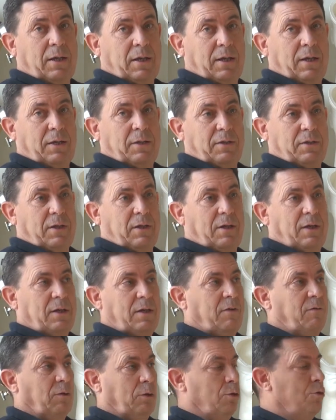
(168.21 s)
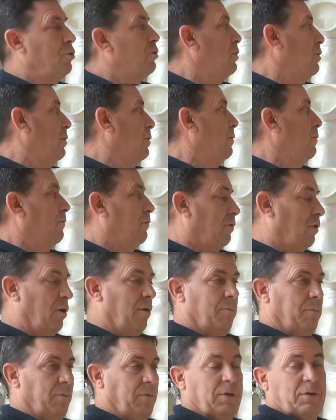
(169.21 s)
and evolution
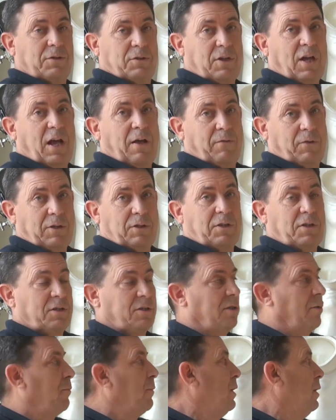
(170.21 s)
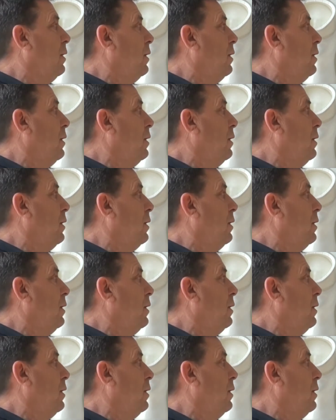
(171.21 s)
from this diving system.